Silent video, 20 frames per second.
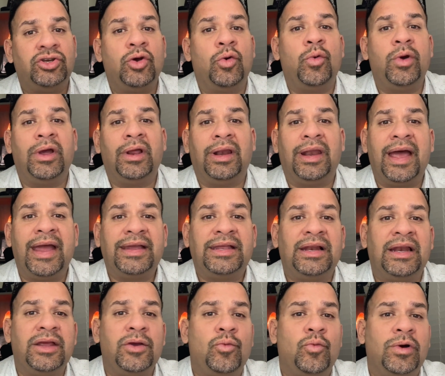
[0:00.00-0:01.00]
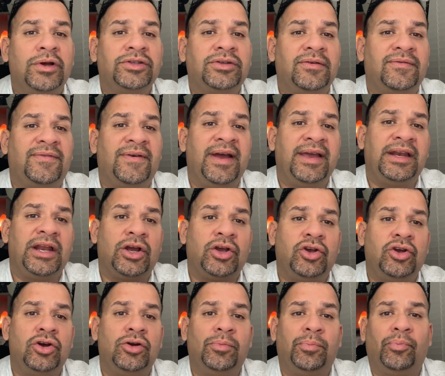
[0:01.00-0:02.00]
you will likely want to find a
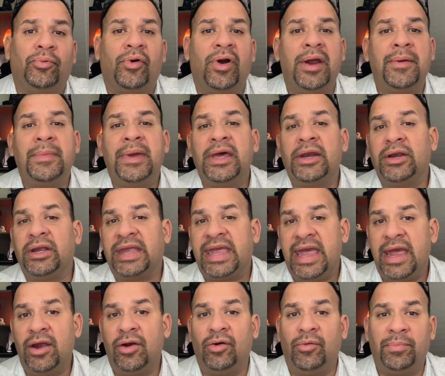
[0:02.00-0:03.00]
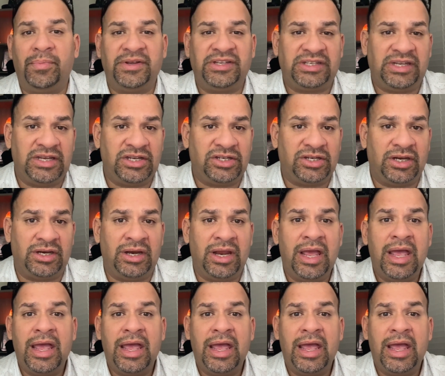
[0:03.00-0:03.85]
good primary care physician